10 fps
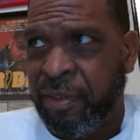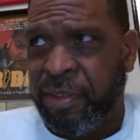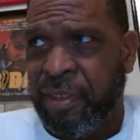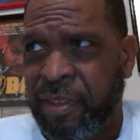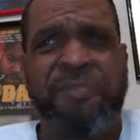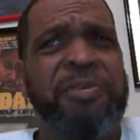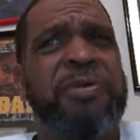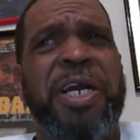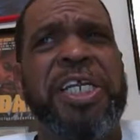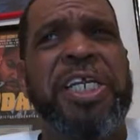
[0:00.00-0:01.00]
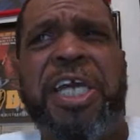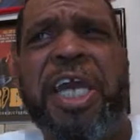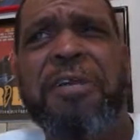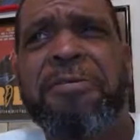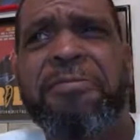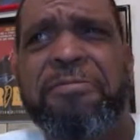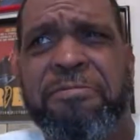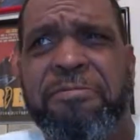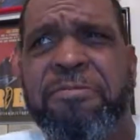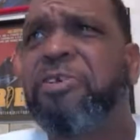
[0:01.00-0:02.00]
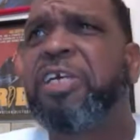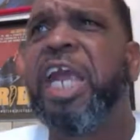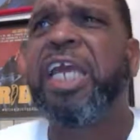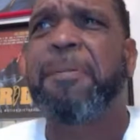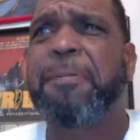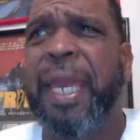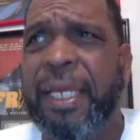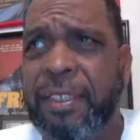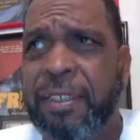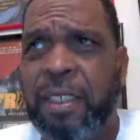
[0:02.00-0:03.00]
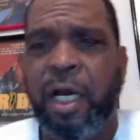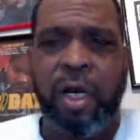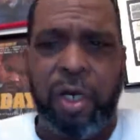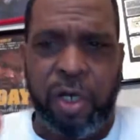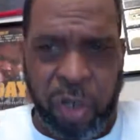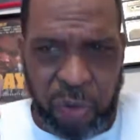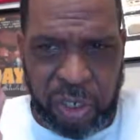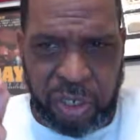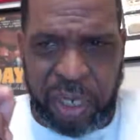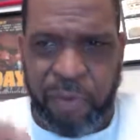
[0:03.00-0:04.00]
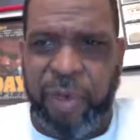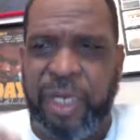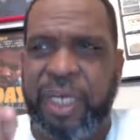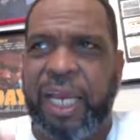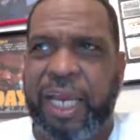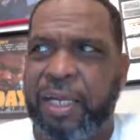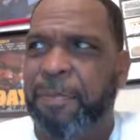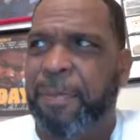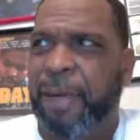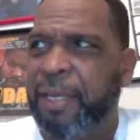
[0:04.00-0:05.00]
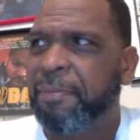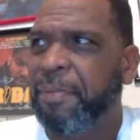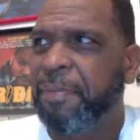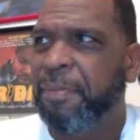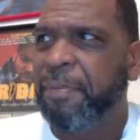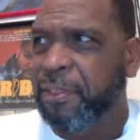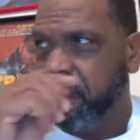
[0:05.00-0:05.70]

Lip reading: If you ain't a Gator, you're Gator bait. Go look up what Gator bait means.